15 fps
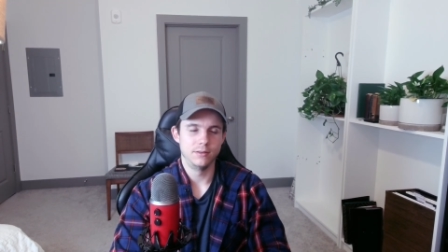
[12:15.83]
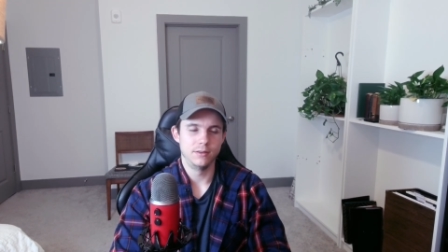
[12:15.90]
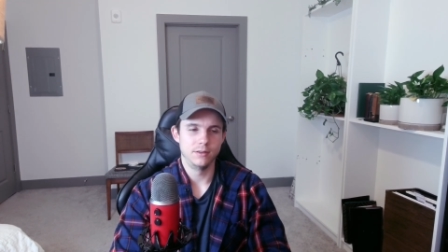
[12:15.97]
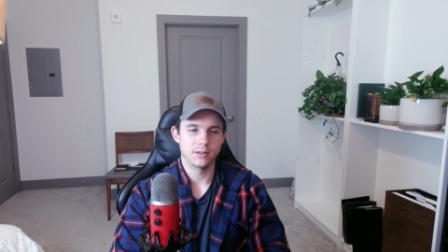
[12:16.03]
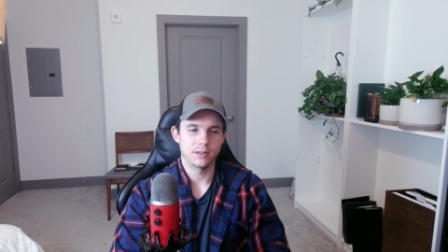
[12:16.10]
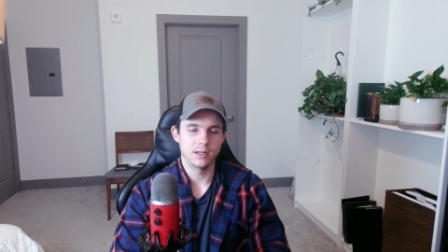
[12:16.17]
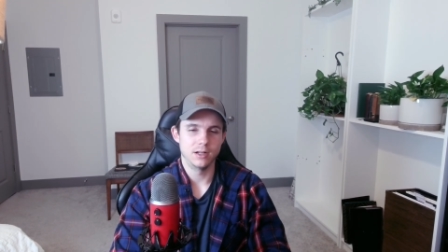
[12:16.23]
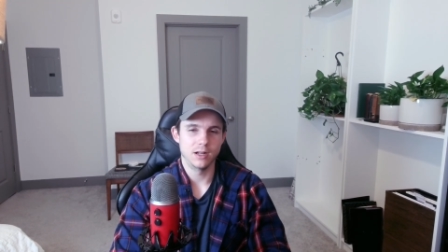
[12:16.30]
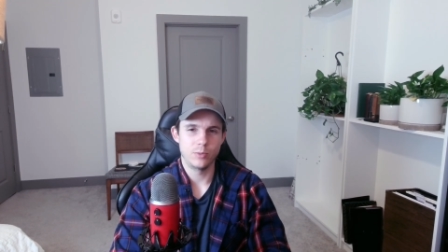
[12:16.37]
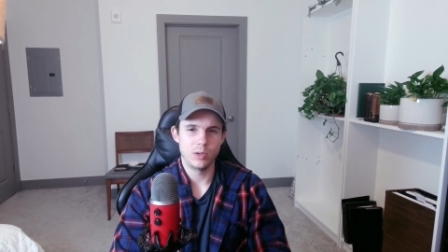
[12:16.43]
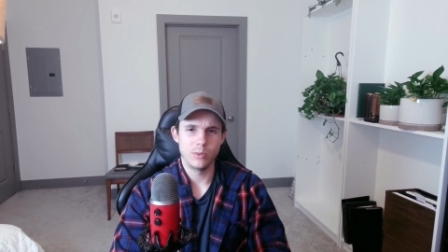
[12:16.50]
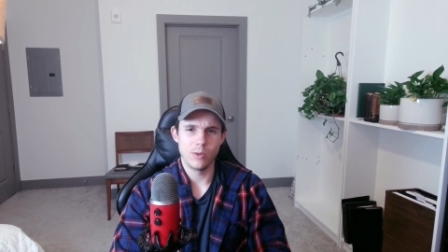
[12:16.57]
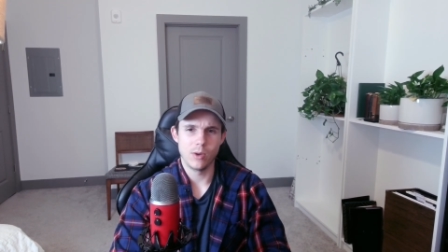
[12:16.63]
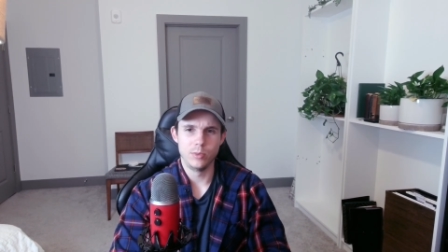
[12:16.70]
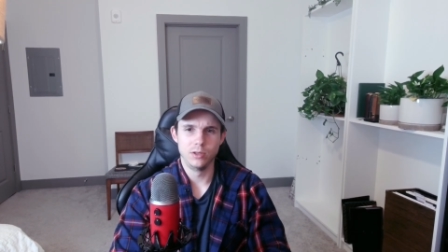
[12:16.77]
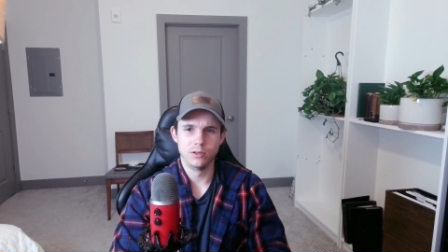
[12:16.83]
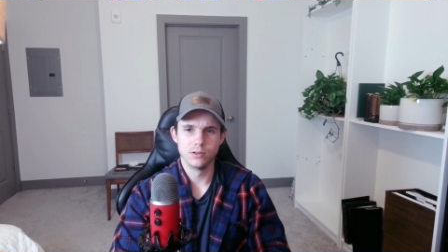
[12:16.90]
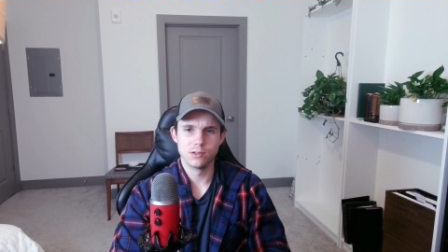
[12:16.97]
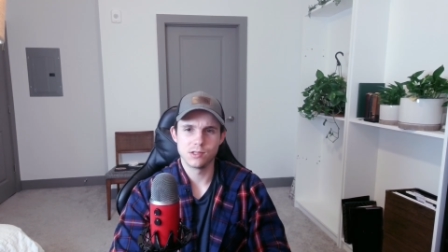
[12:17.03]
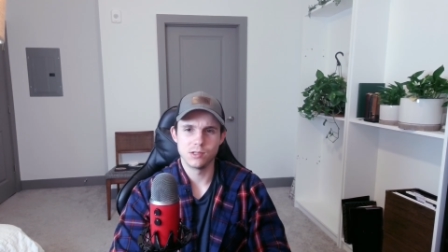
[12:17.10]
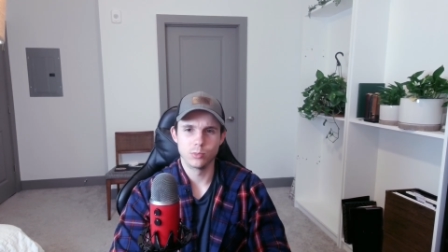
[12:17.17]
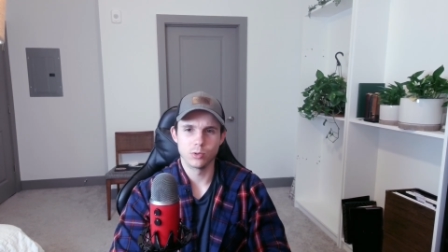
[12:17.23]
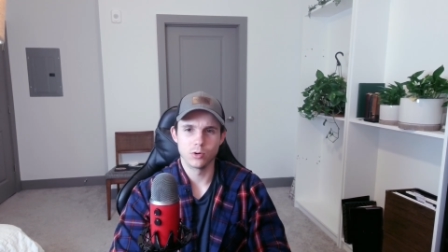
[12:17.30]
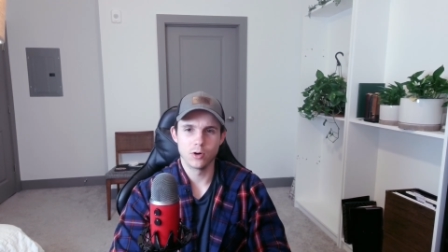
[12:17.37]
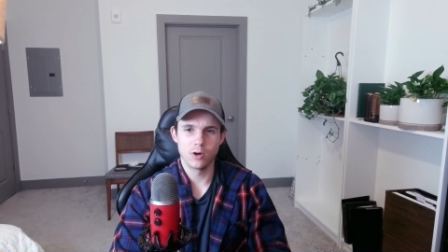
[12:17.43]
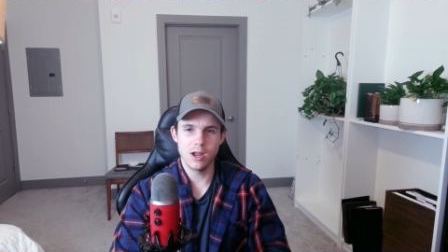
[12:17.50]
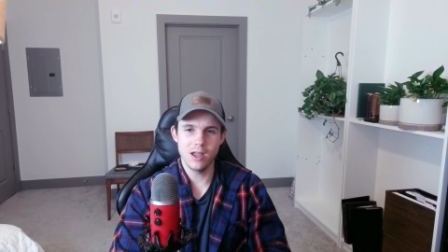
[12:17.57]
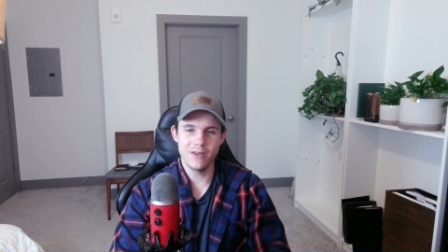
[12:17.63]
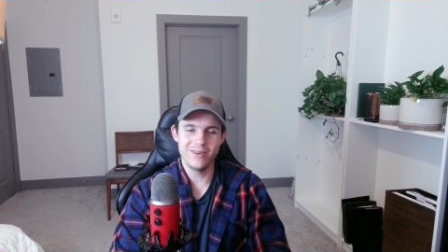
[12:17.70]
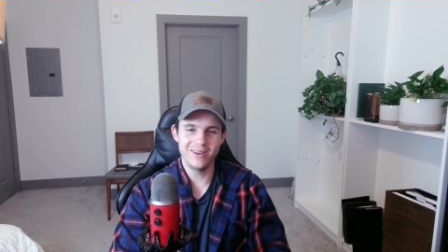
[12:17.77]
can I pay my bills and
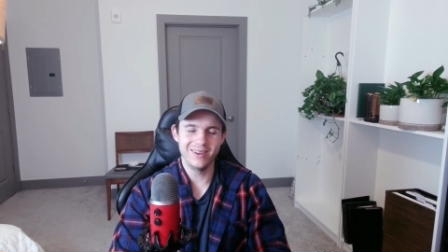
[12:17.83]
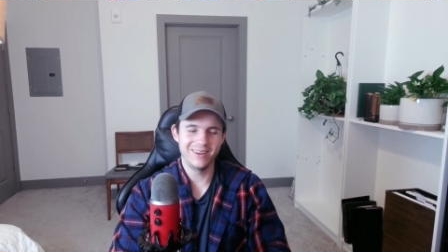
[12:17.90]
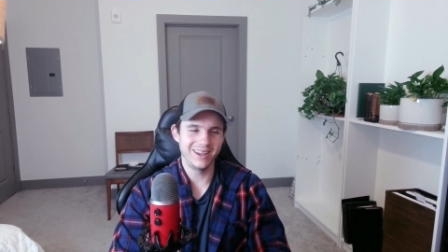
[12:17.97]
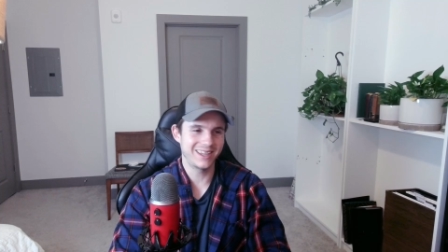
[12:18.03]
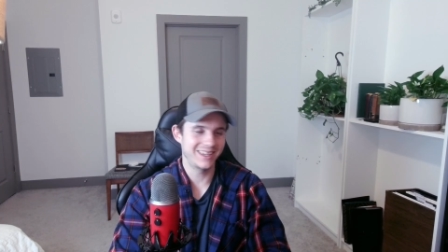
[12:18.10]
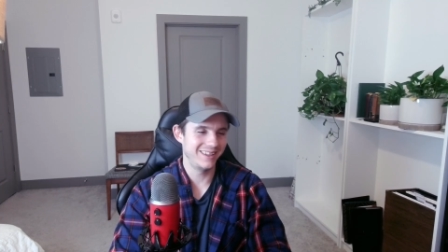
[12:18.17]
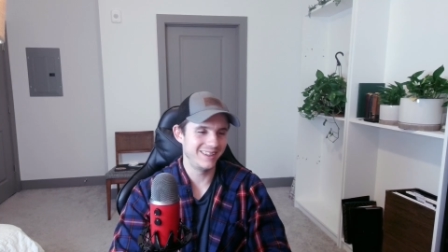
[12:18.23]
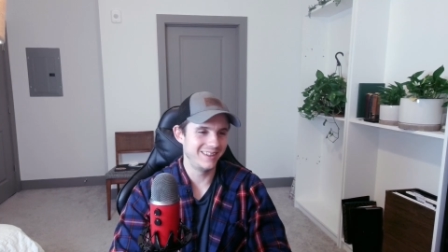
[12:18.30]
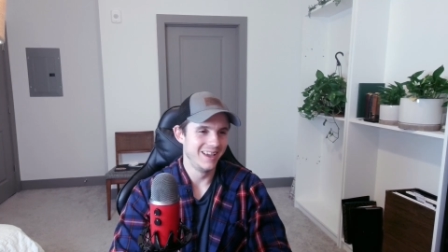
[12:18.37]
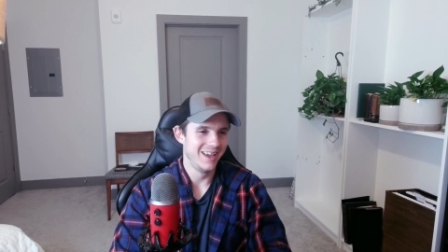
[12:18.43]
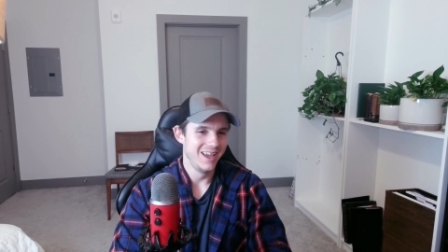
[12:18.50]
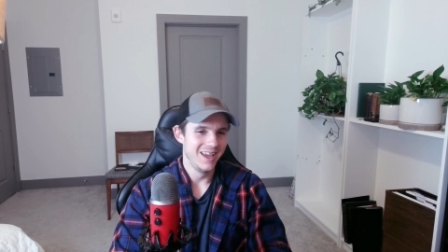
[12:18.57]
program hockey?